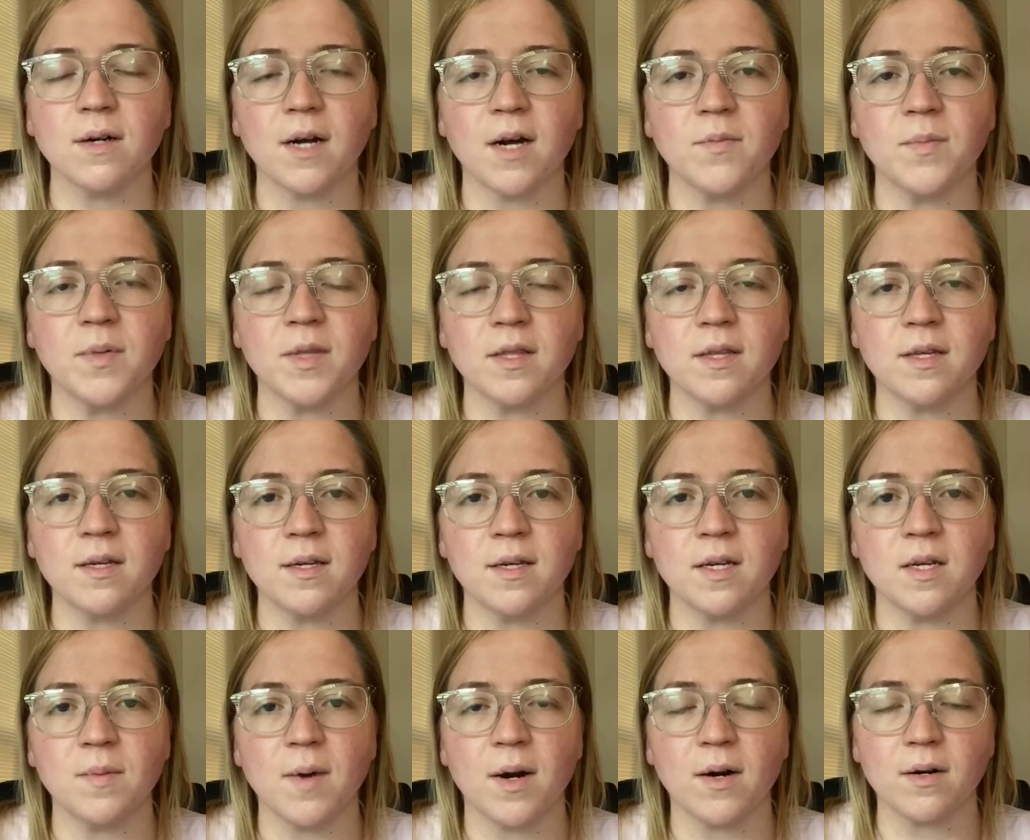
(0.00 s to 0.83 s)
have been
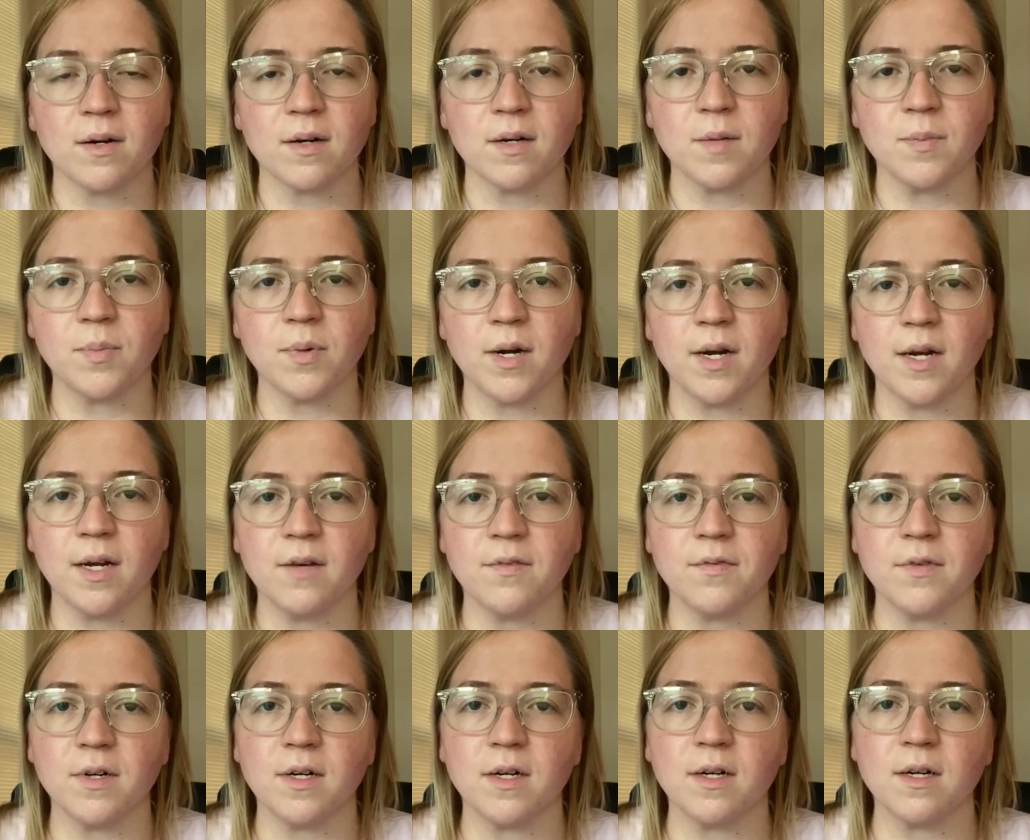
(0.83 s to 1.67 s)
thinking about her, praying
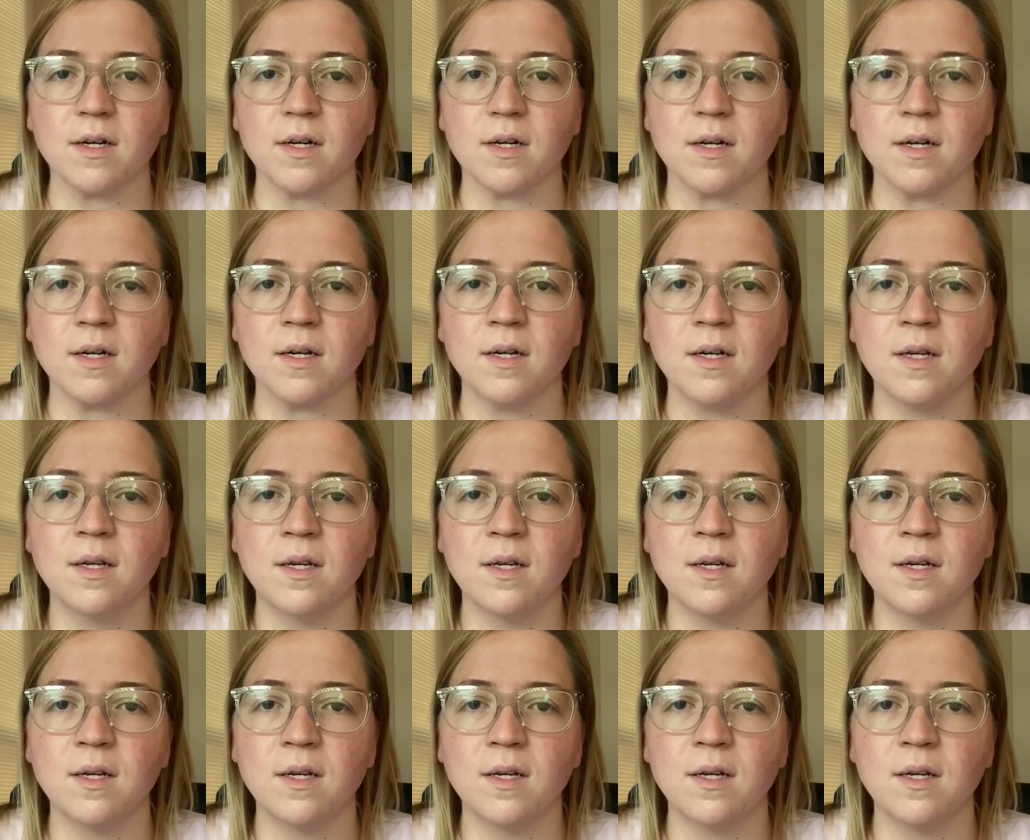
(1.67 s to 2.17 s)
for her.